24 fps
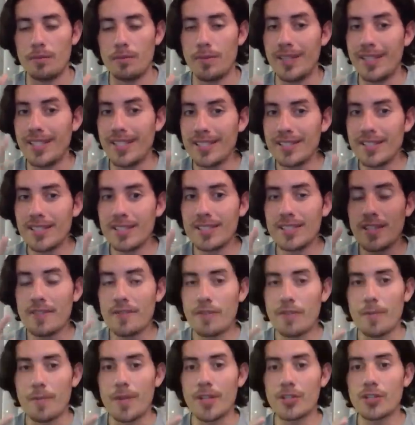But this is the
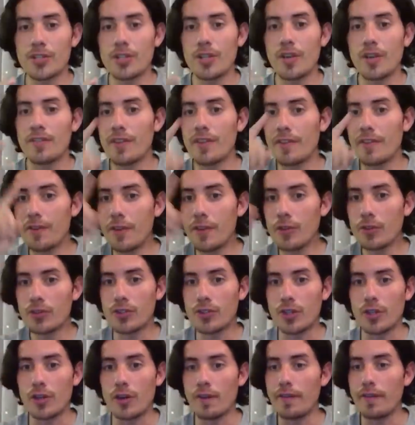information of the
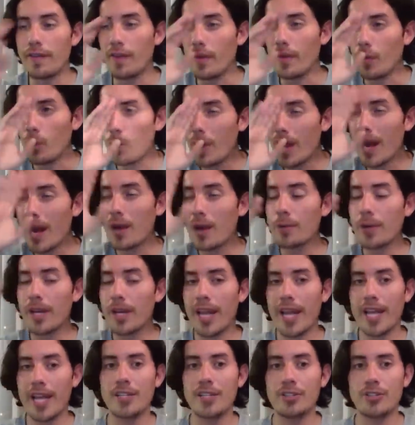future, of where are we
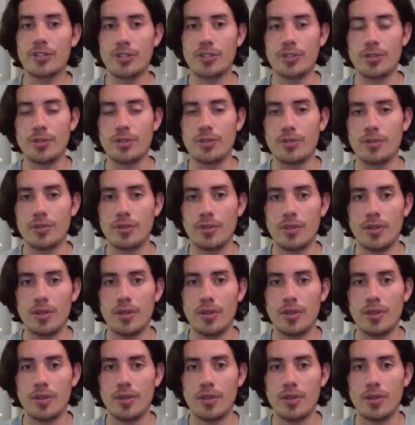heading to.